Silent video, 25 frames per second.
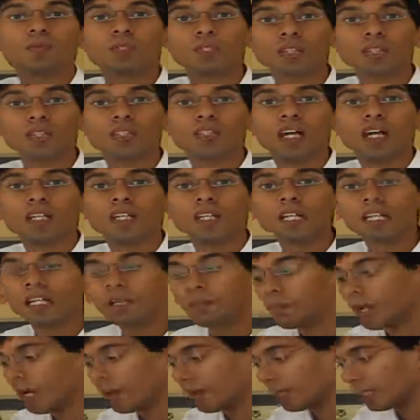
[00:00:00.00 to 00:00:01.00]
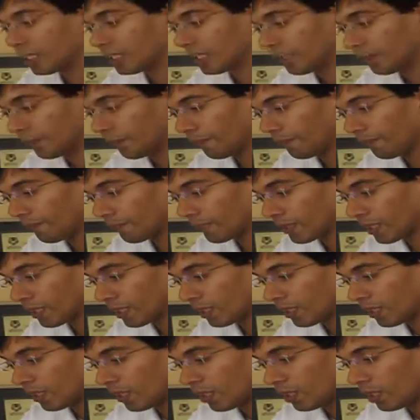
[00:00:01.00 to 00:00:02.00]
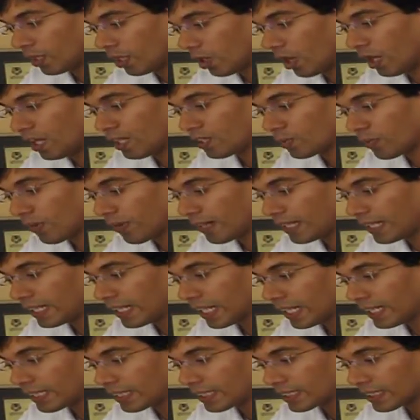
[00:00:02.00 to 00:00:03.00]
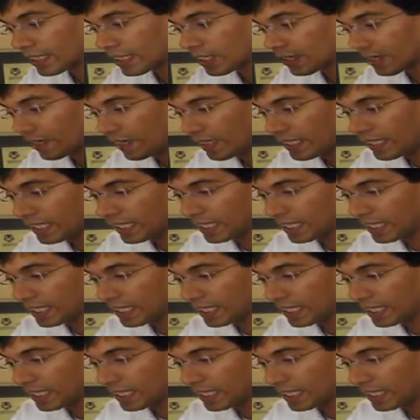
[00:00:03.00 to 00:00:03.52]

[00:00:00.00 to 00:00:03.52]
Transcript: which is done in America. You know, it's very nice, it's very